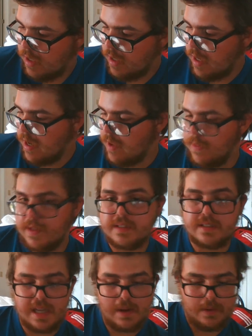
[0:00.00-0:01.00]
And this
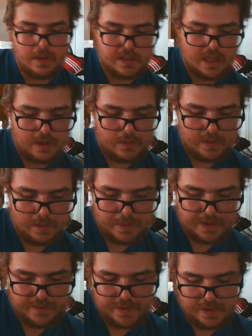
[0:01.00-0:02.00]
is how it looks like when the
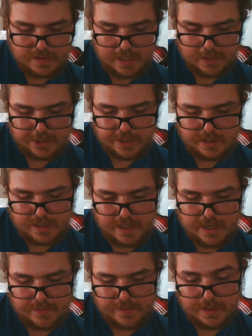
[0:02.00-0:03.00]
minifigure is actually
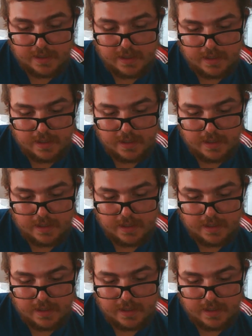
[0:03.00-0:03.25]
inside of it.